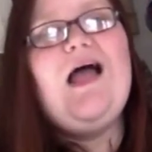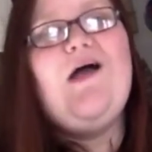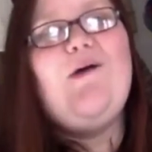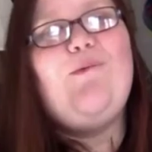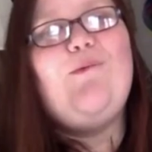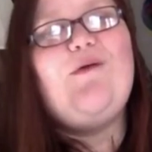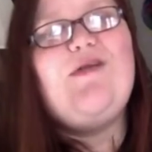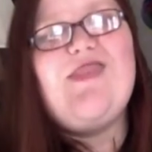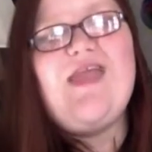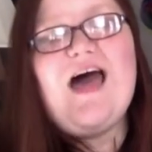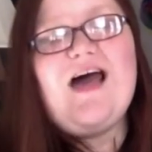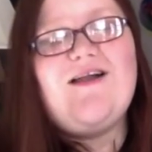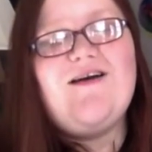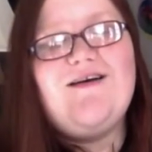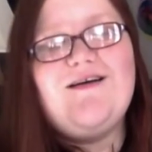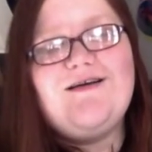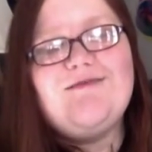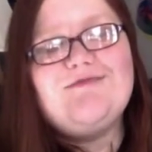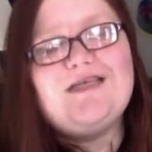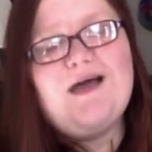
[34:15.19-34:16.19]
when that all
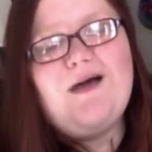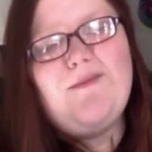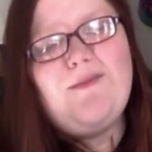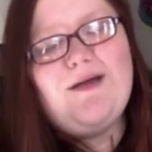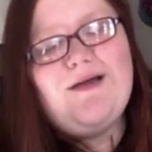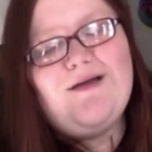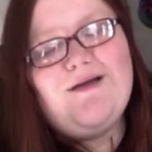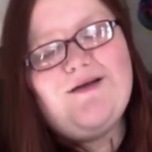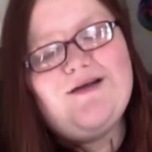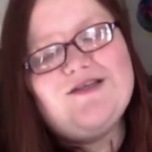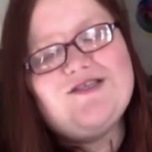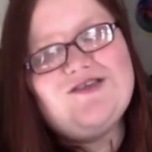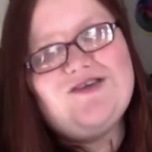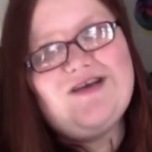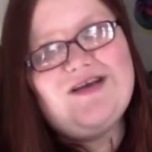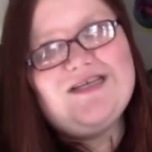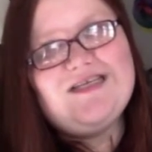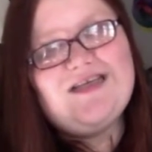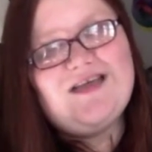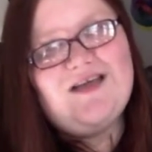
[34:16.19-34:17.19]
comes up, I encourage you
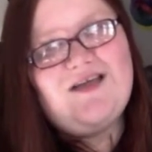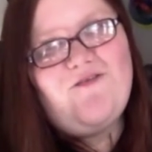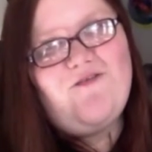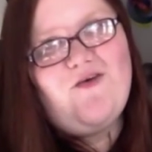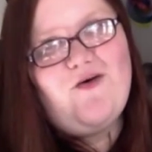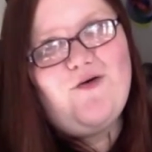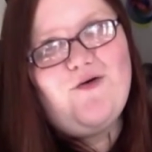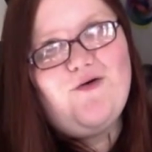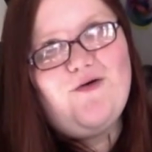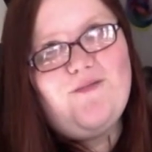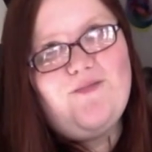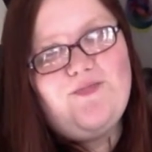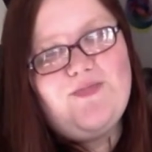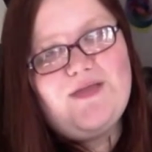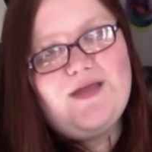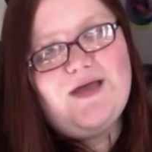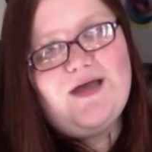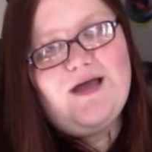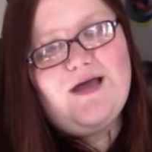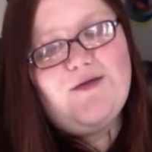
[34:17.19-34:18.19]
guys to kind of vote.
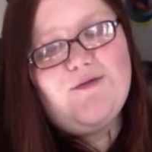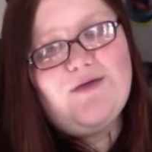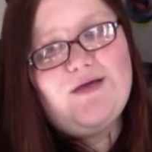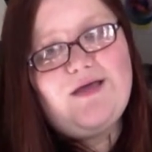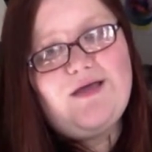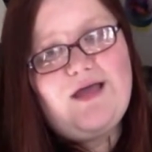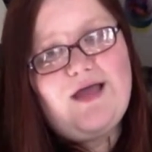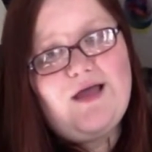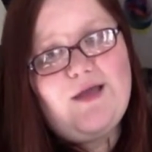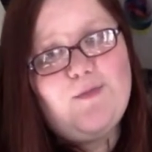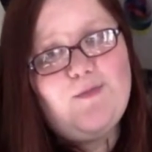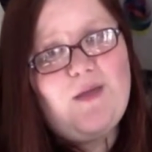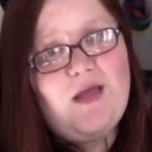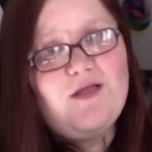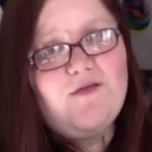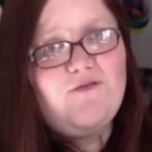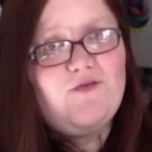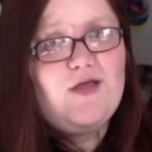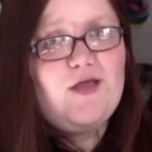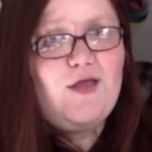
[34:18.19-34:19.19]
It can
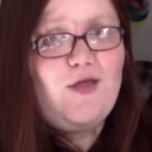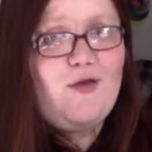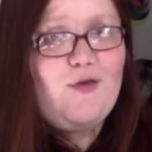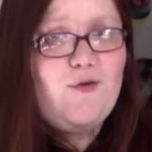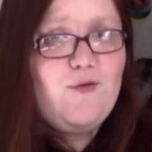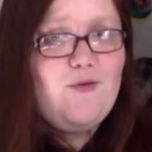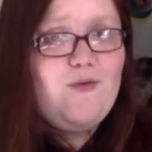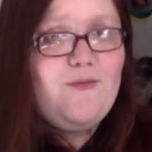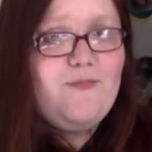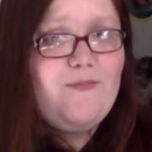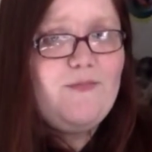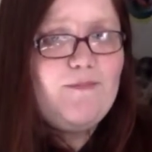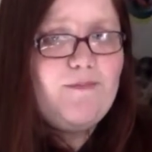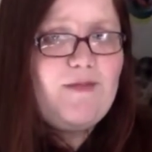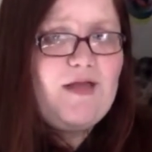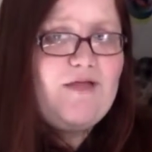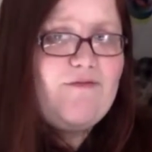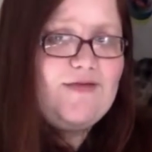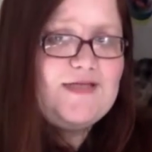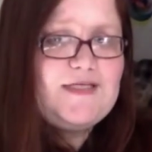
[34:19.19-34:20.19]
benefit you, it
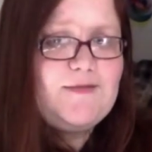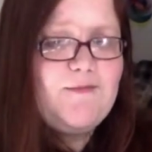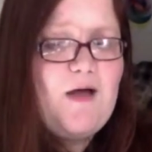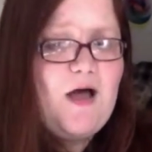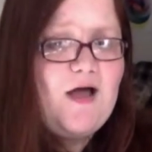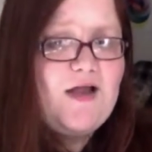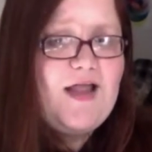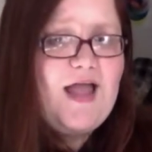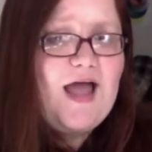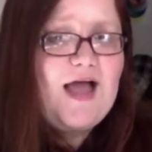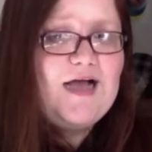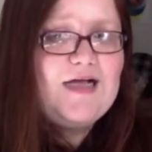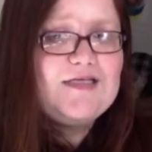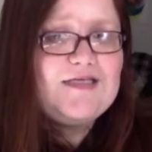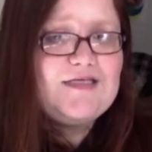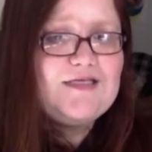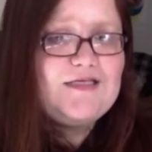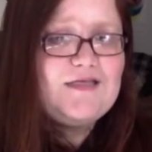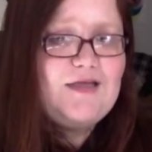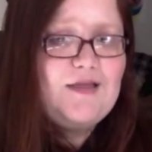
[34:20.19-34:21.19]
benefits the
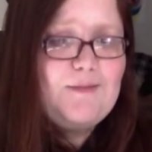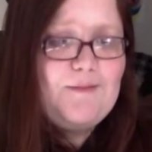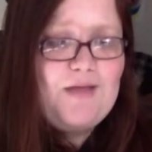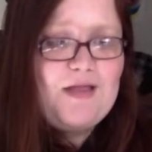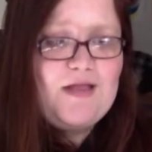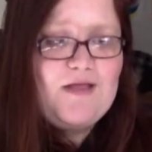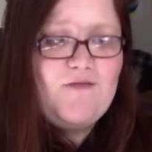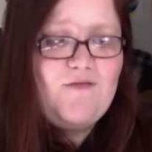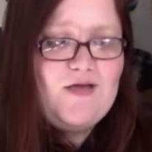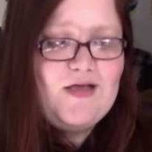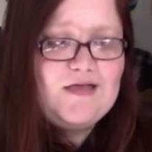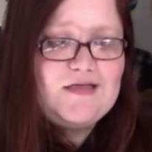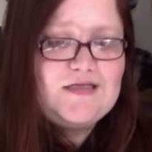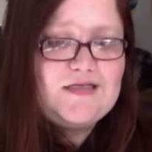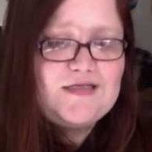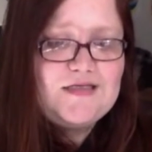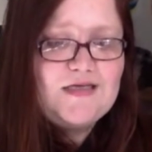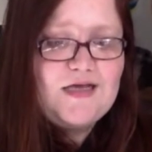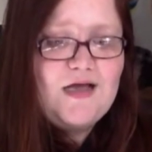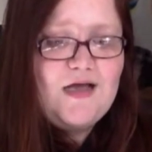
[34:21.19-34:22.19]
podcast, and it
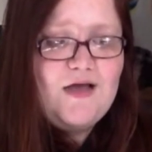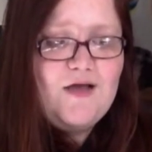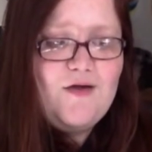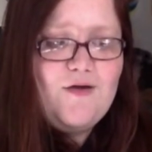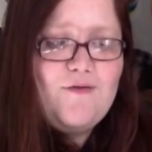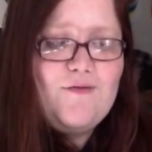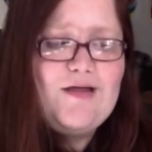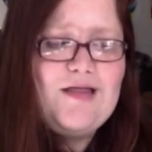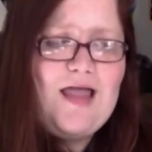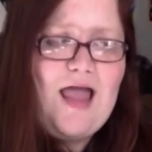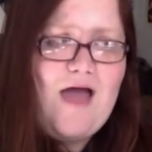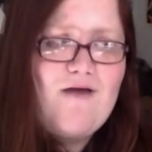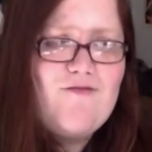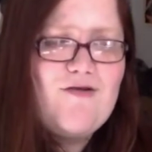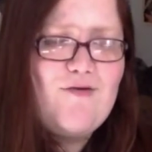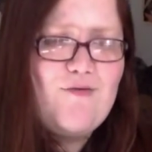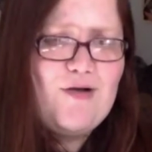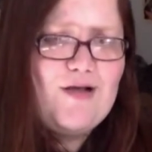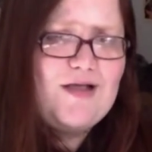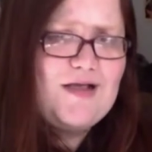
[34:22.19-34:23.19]
benefits really
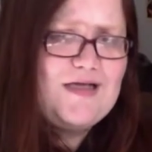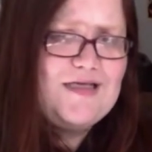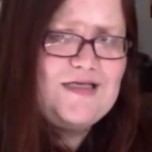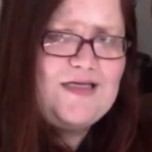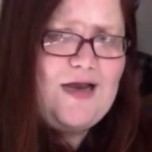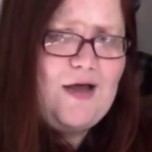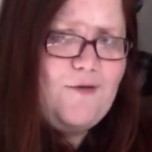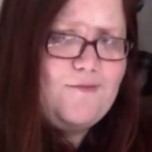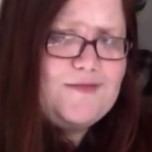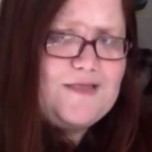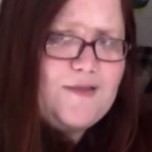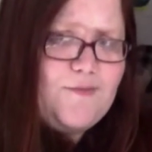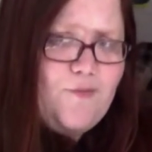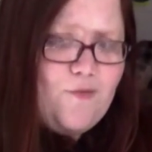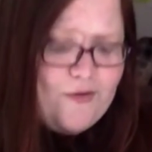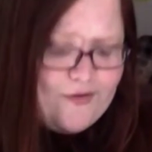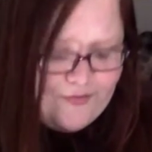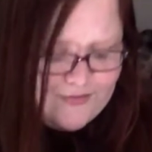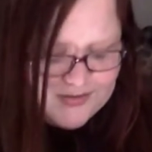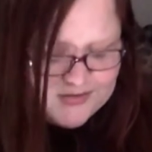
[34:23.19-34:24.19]
everyone, because it helps
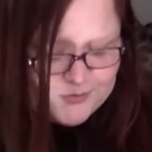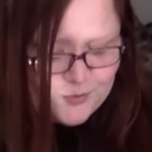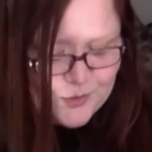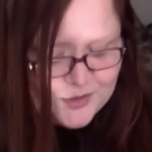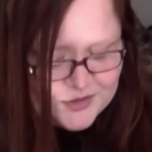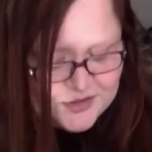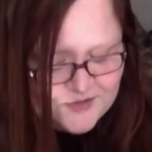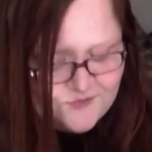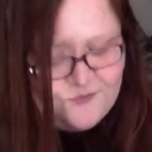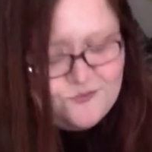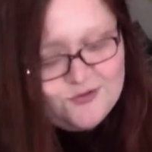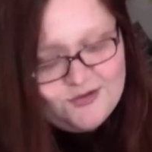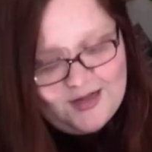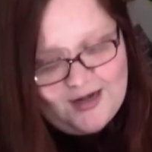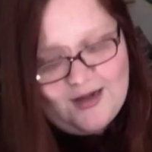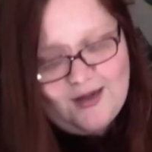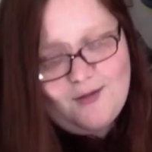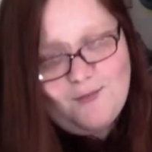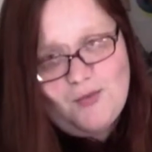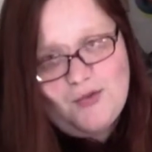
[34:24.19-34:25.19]
support this wonderful
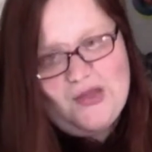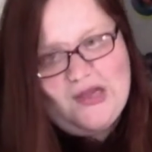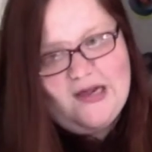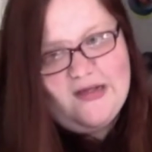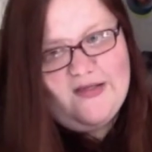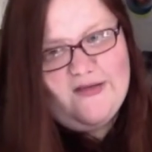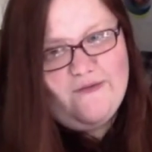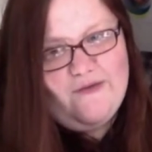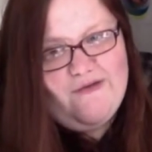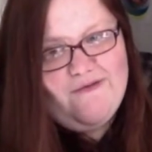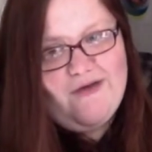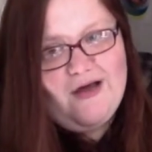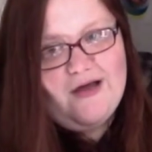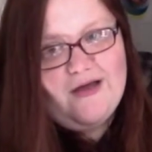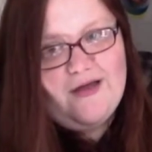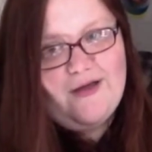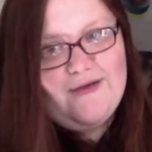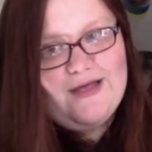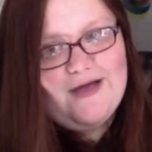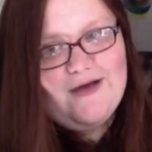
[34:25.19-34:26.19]
knitting community that we've got
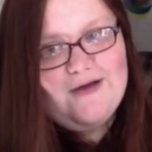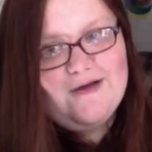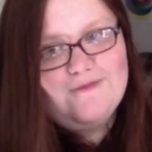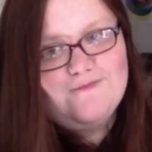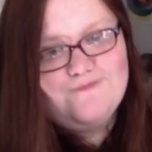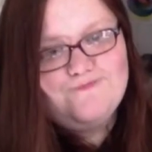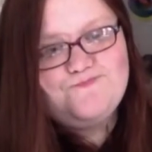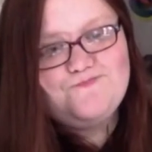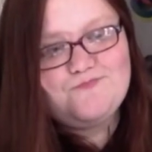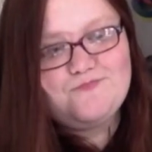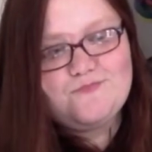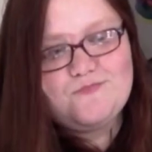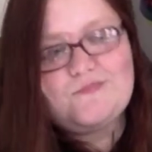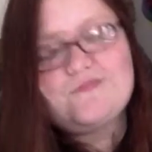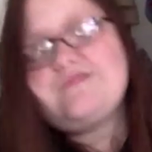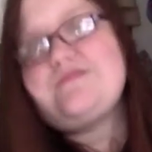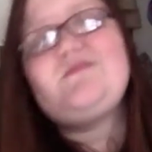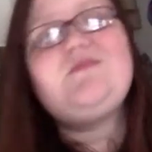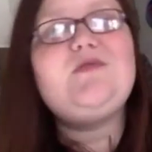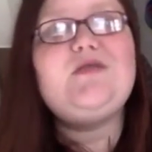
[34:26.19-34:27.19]
going on.
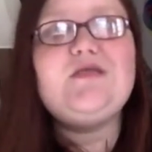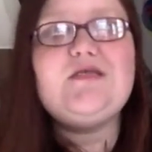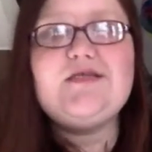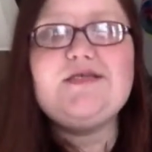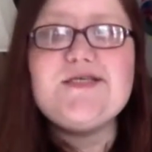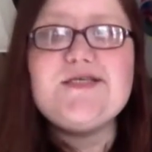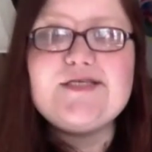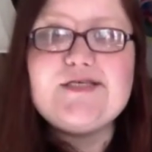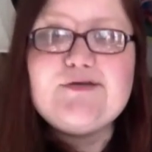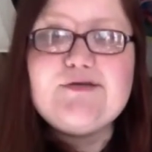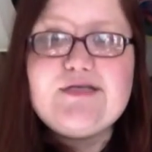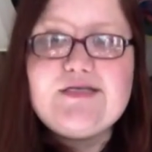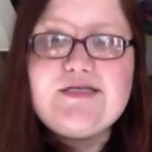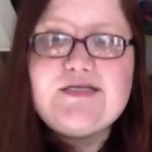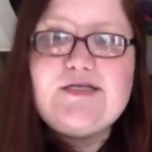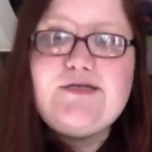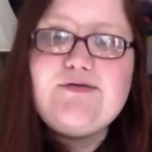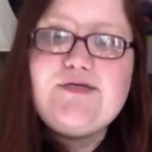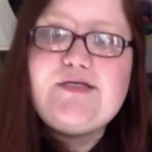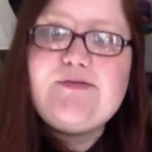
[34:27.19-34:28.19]
And so
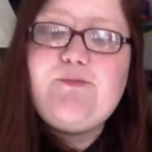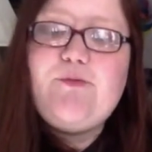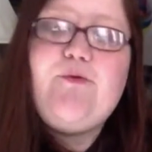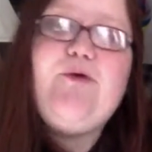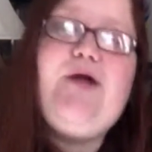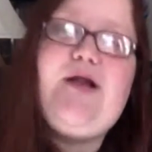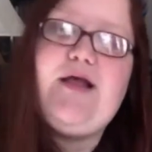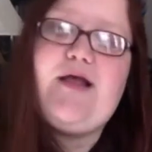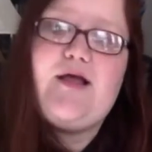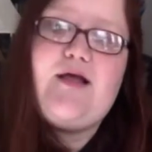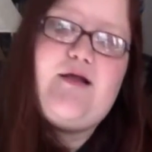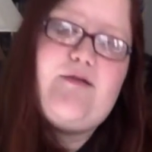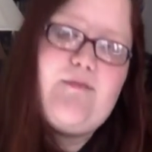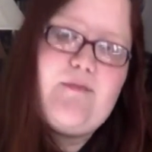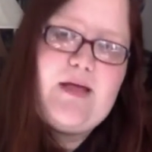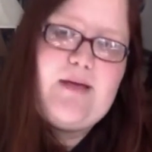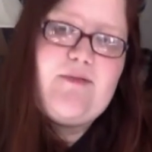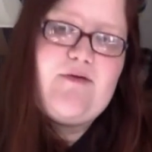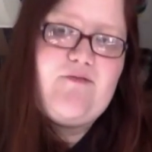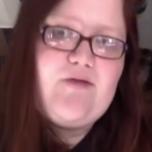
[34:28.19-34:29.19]
continue supporting it, and
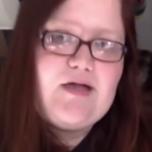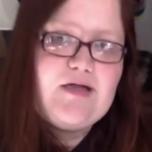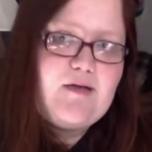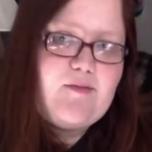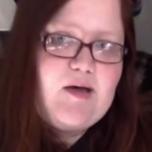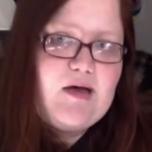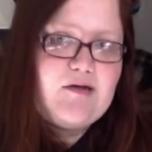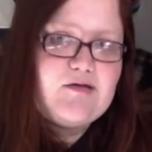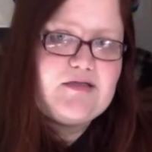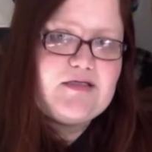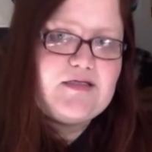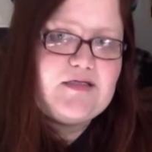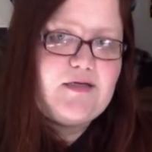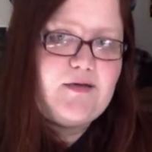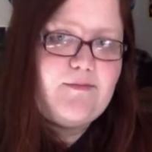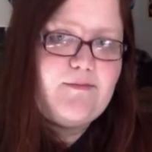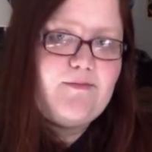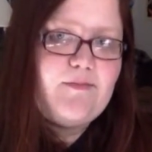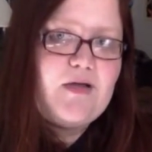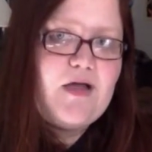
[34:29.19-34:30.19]
maybe find out
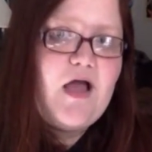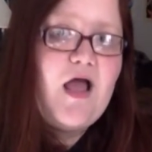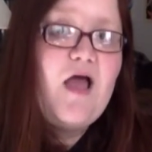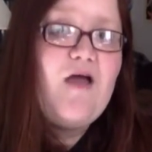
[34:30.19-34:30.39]
some